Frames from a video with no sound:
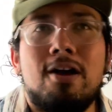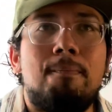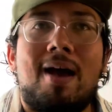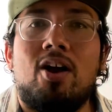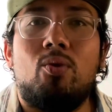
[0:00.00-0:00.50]

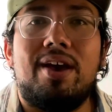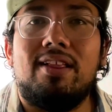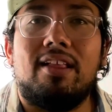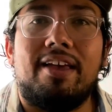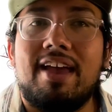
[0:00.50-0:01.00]
back when,
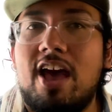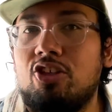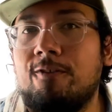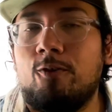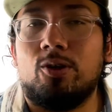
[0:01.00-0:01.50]
like,
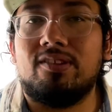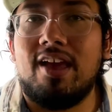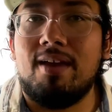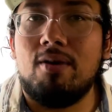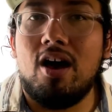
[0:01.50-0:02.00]
Heather first
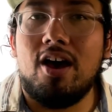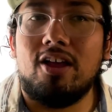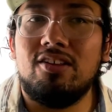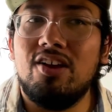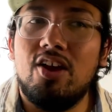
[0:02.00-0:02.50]
came
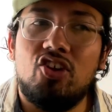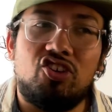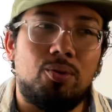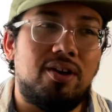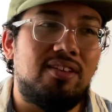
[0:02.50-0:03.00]
on, she
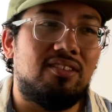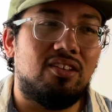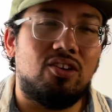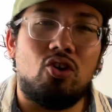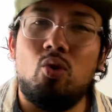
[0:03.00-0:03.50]
was
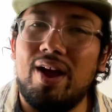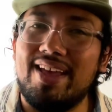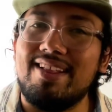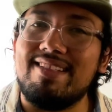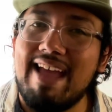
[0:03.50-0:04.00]

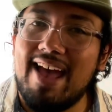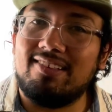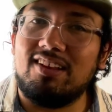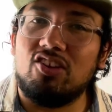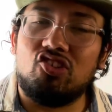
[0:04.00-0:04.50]
quite
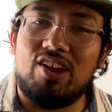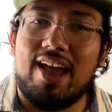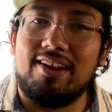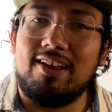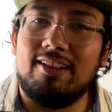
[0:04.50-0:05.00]
nasty to
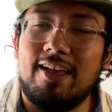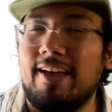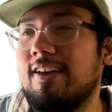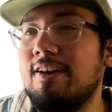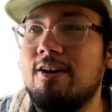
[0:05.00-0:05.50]
Shannon,
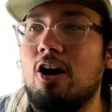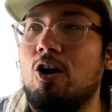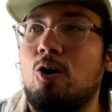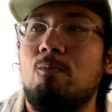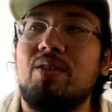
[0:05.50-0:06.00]
like,
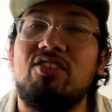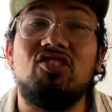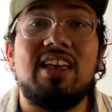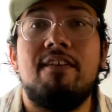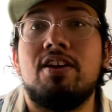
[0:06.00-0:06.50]
oh, at
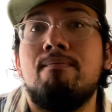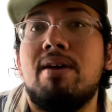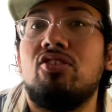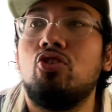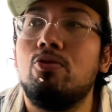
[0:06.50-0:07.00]
least having a
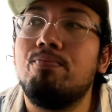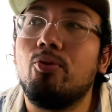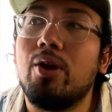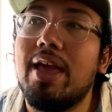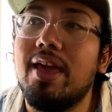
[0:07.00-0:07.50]
mental
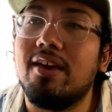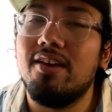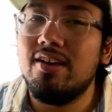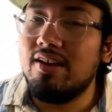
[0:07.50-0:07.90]
break.